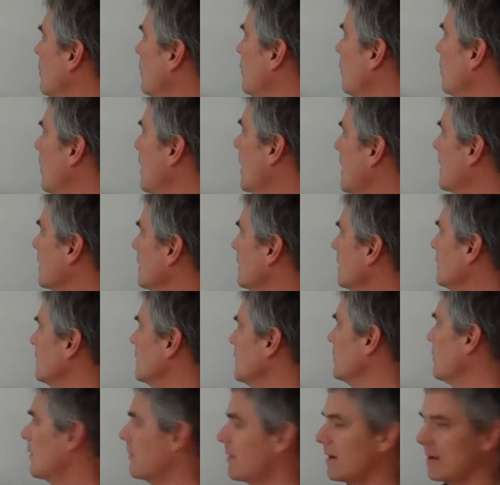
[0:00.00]
1,
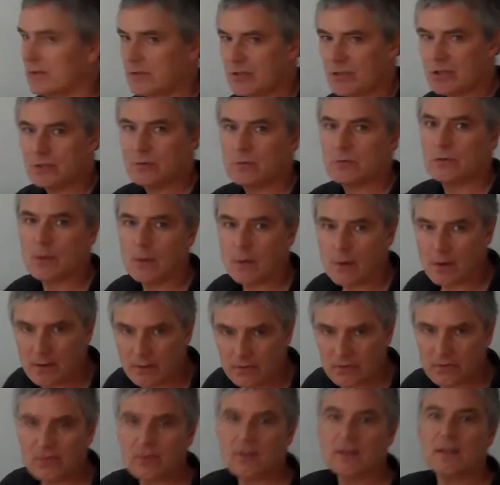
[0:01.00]
URL 2, URL
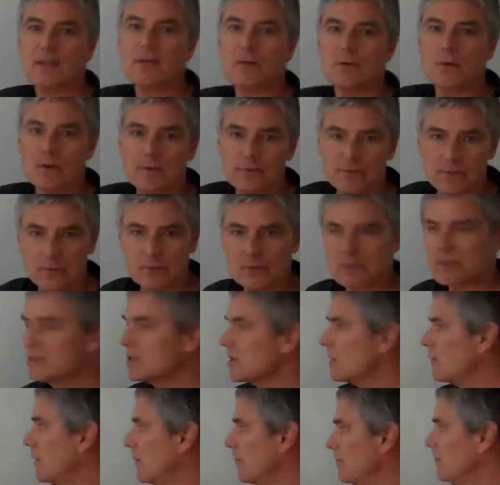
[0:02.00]
3, URL 4, and
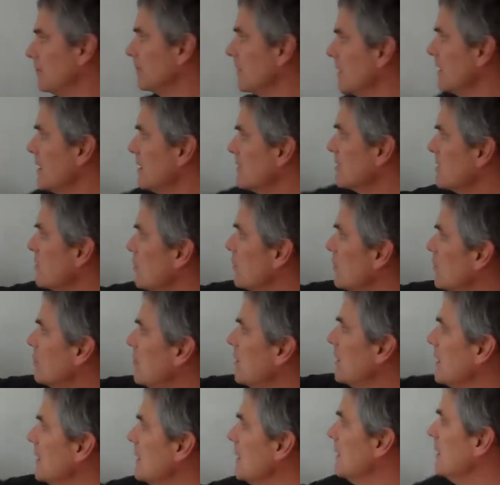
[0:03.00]
so on. So it would
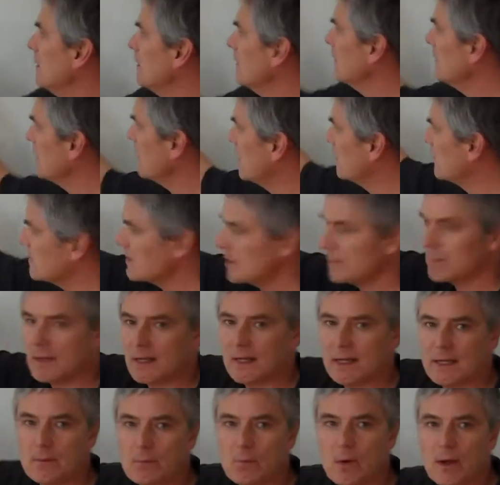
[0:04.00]
be,
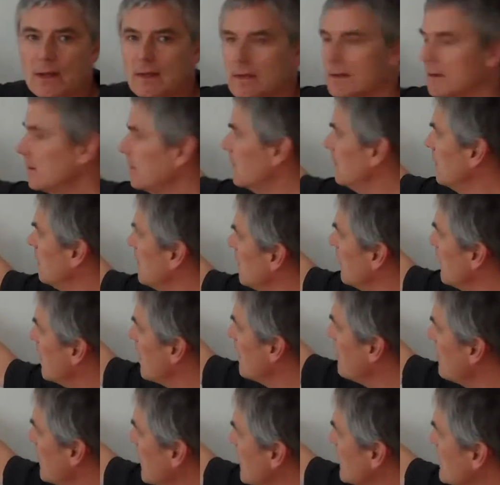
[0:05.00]
typically when
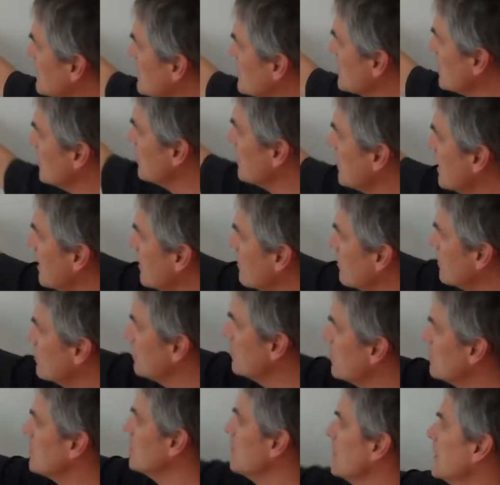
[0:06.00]
a page is on there, it
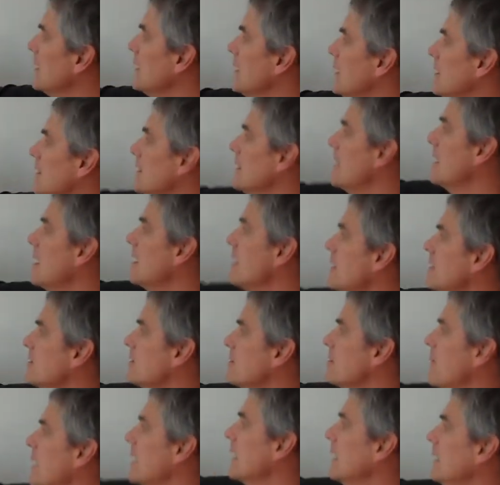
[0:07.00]
would be their
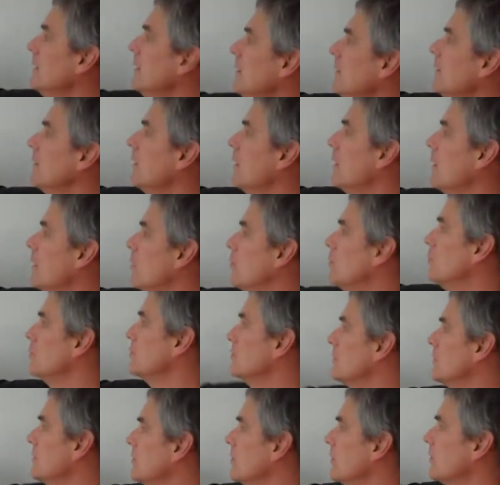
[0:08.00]
domain,
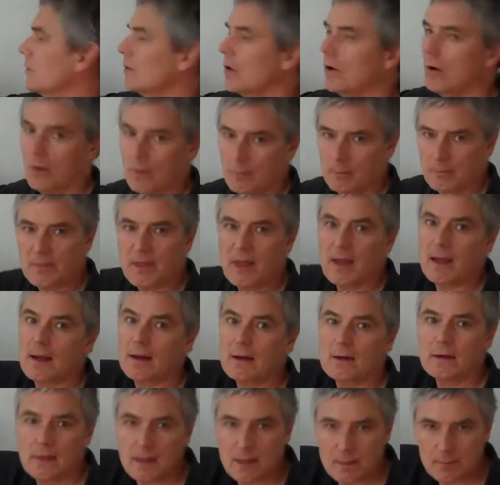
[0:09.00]
old.com,
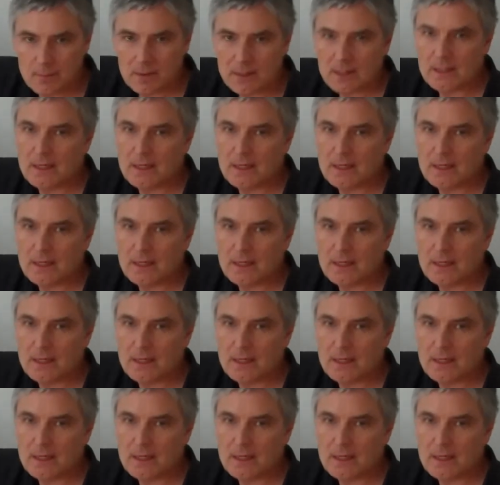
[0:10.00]
their company